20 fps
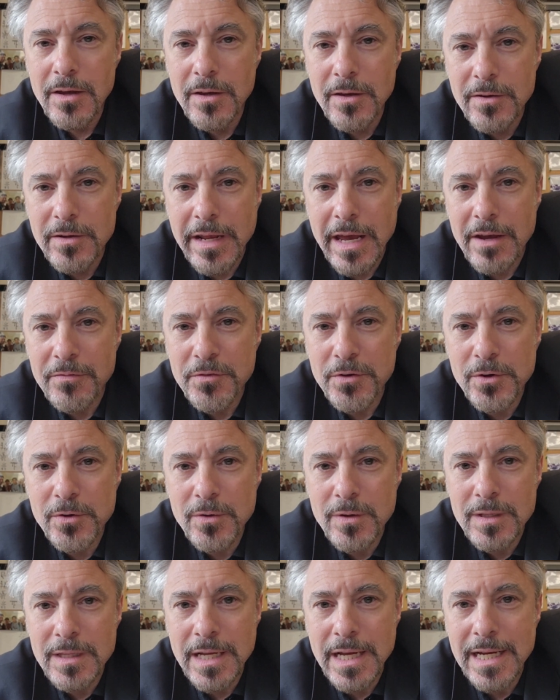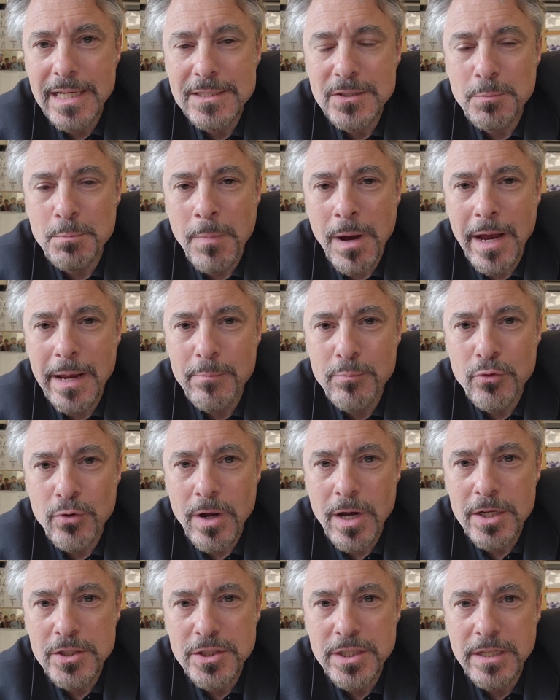Good afternoon, class. My
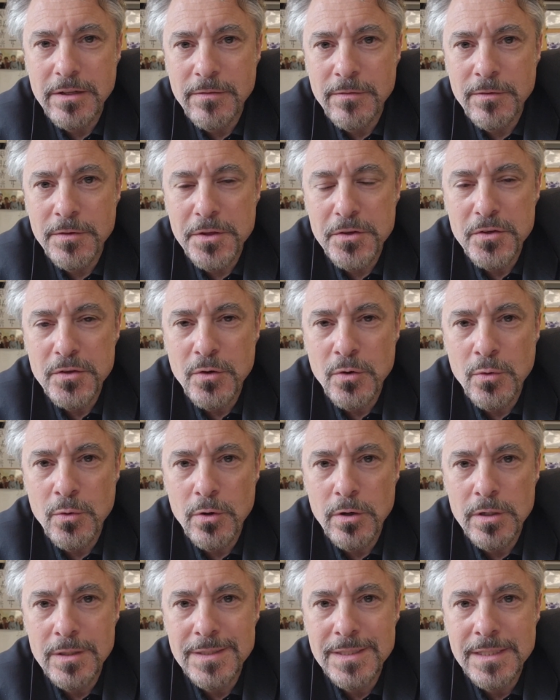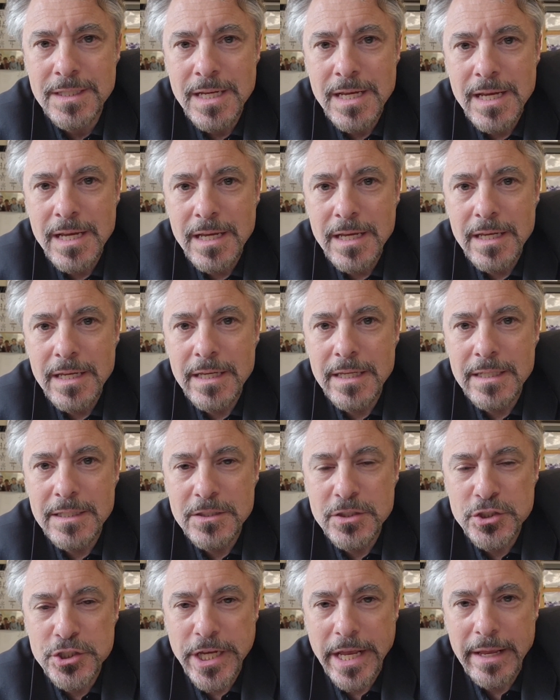project for this course
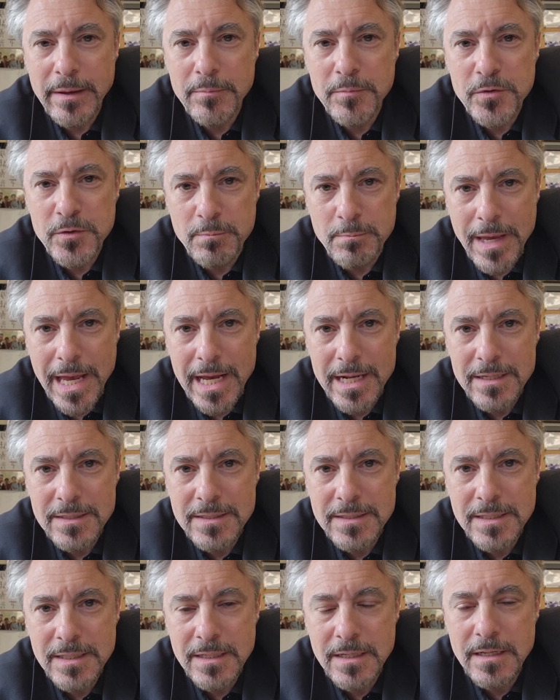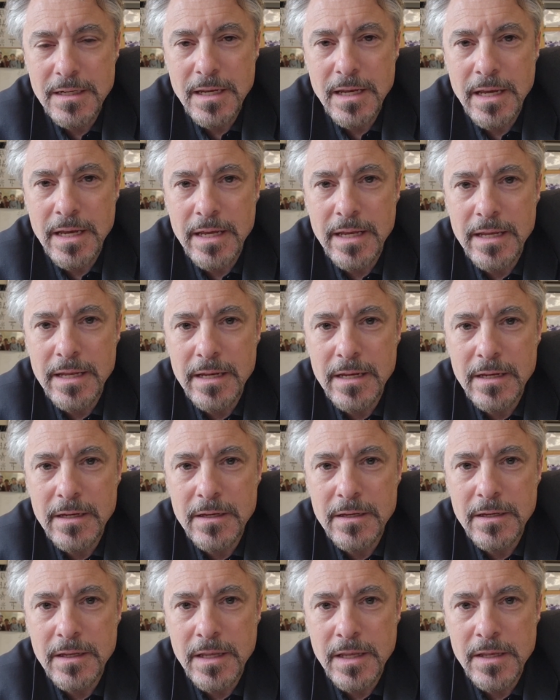is James Madison
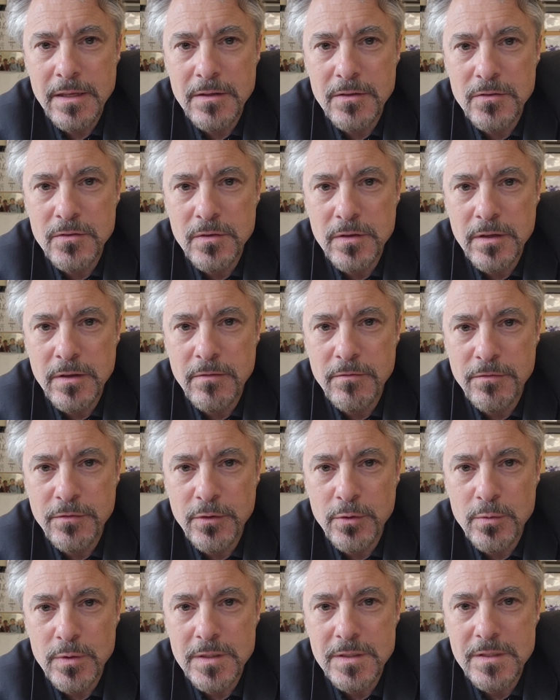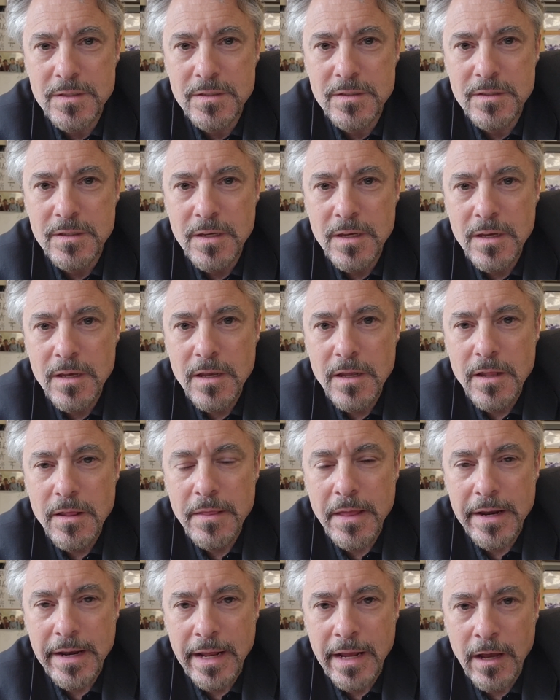and his influences
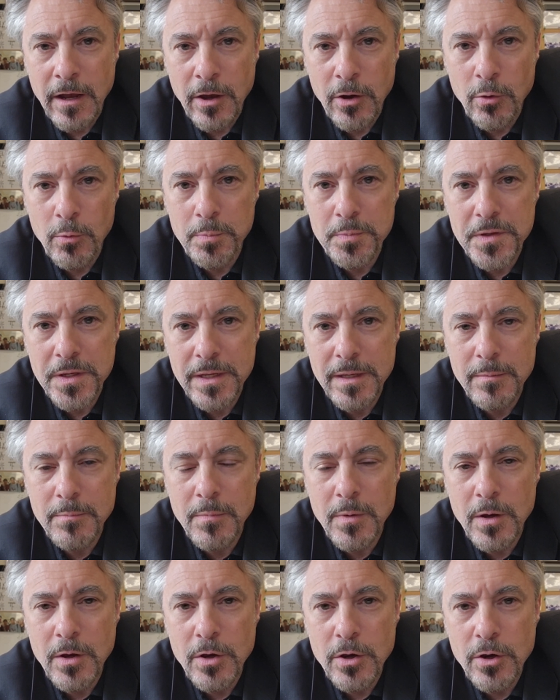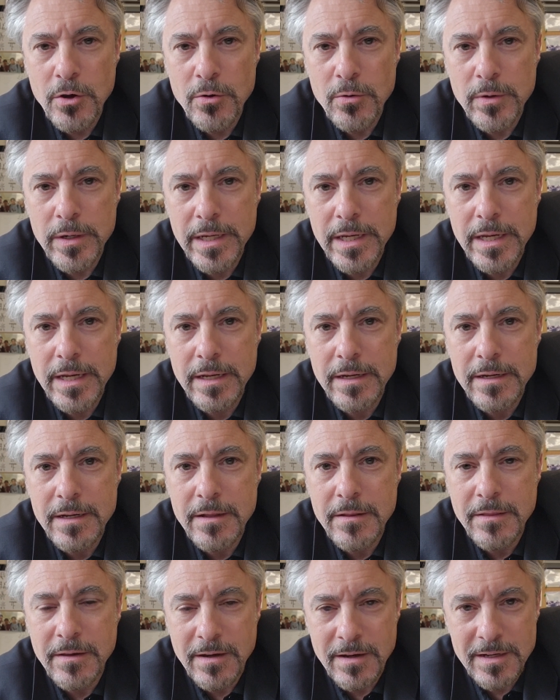that helped him
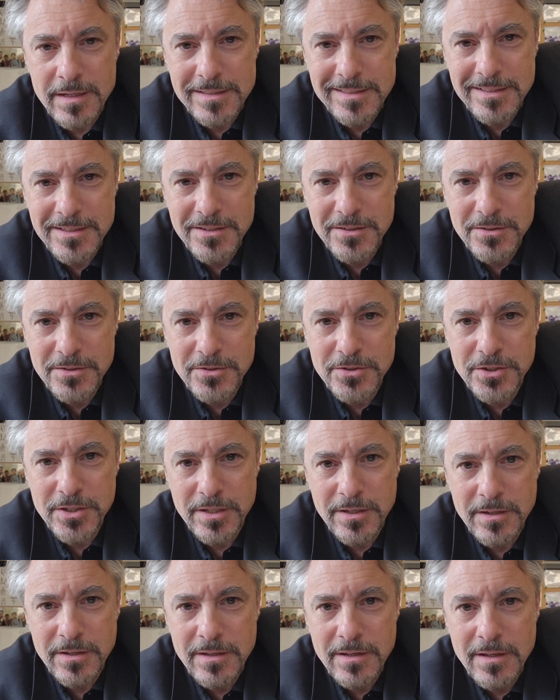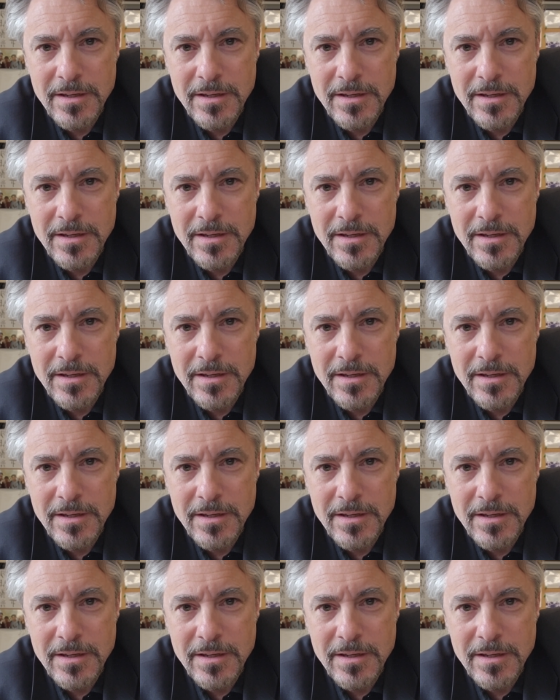create the Constitution.